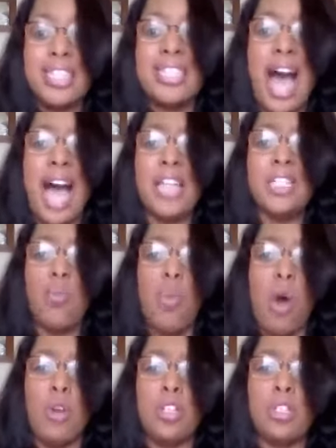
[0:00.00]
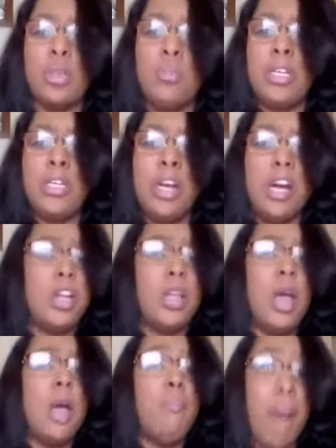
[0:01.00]
signs and wonders to be done
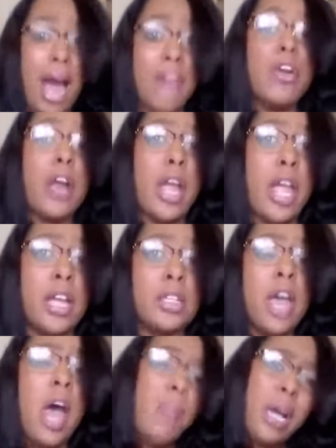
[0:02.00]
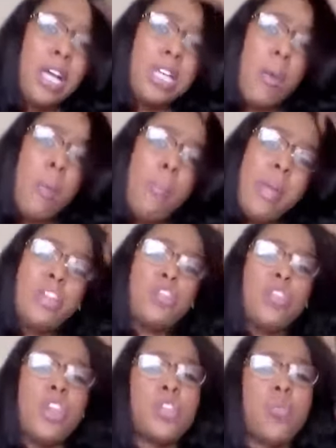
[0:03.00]
by their hands because they were
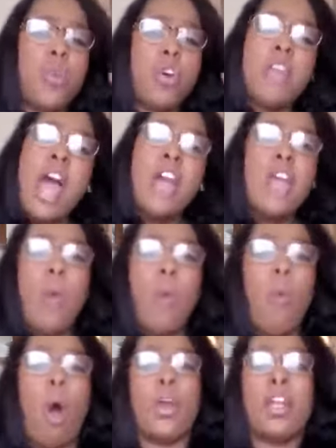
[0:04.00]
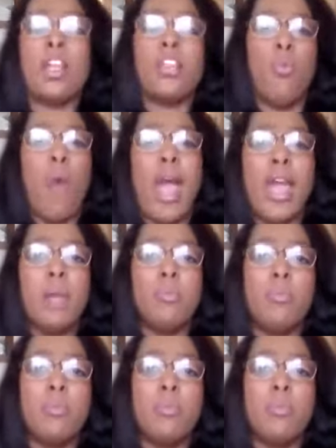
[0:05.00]
ministering his words. They were walking in the way,